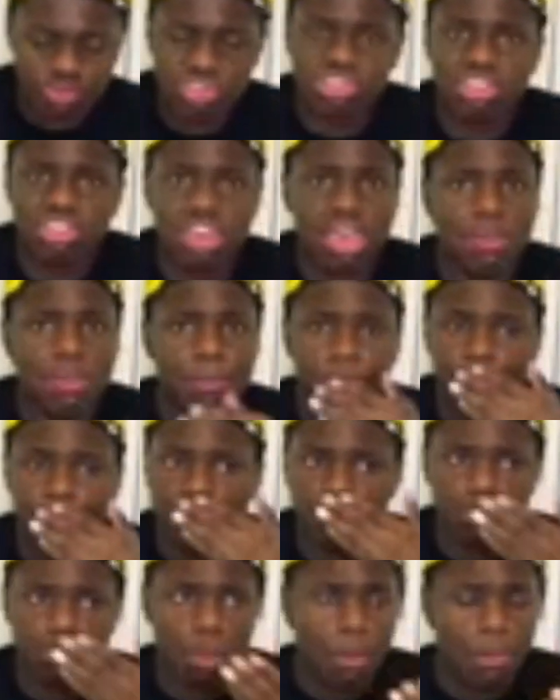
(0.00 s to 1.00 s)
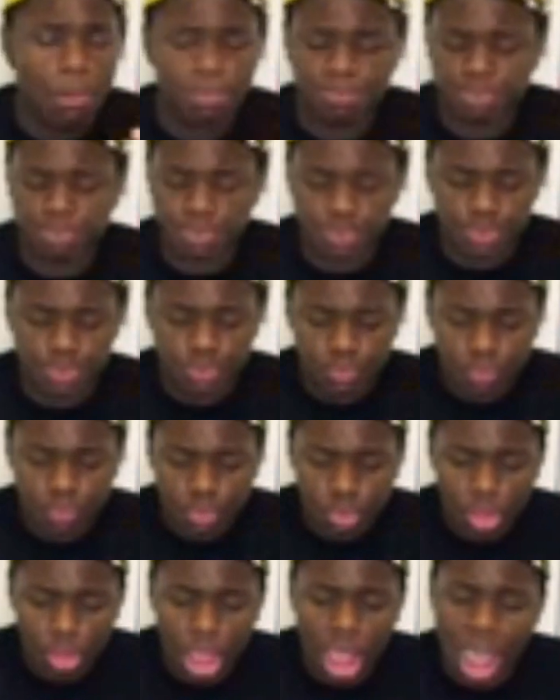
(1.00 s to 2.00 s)
skip,
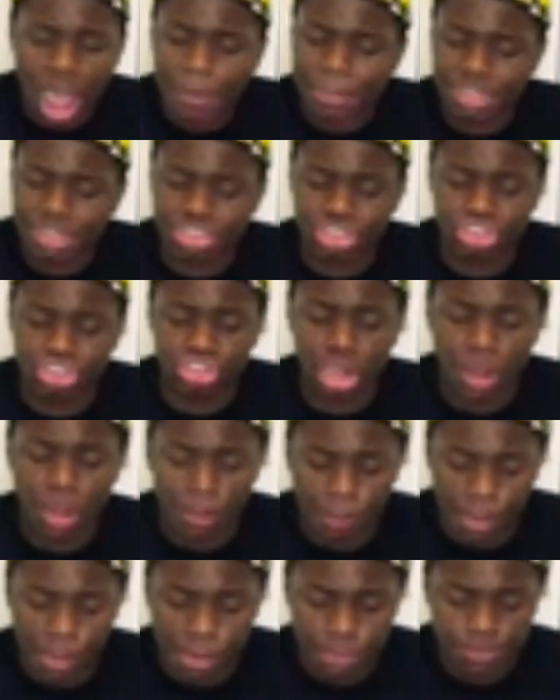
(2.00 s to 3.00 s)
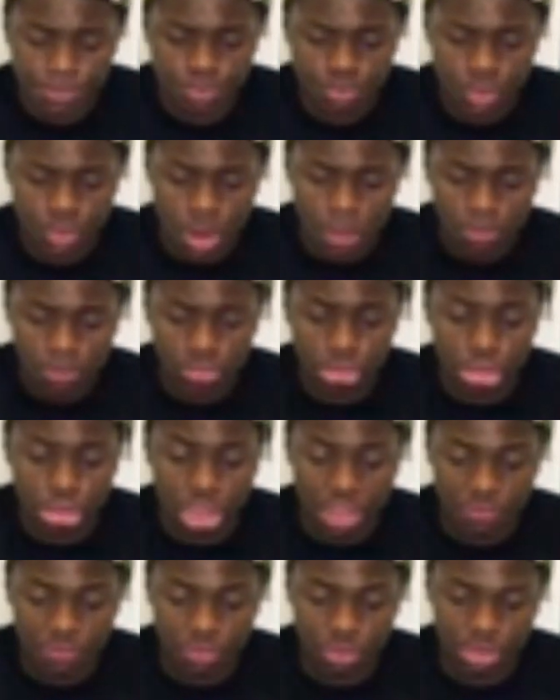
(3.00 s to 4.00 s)
hop, and jump
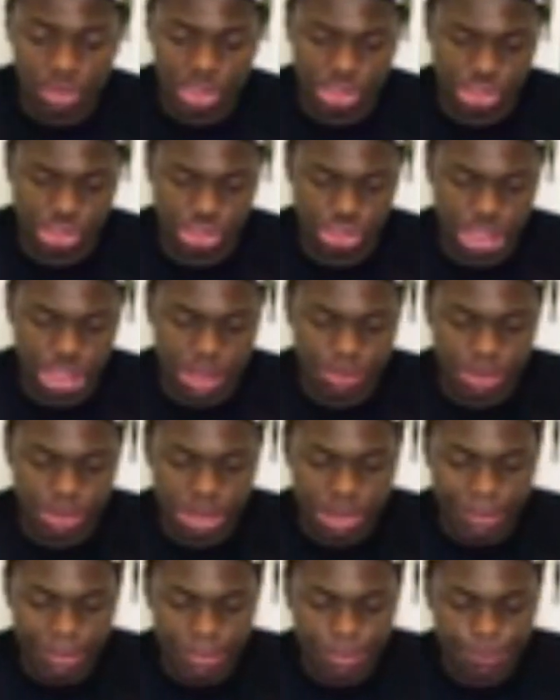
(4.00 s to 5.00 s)
looking for relationships.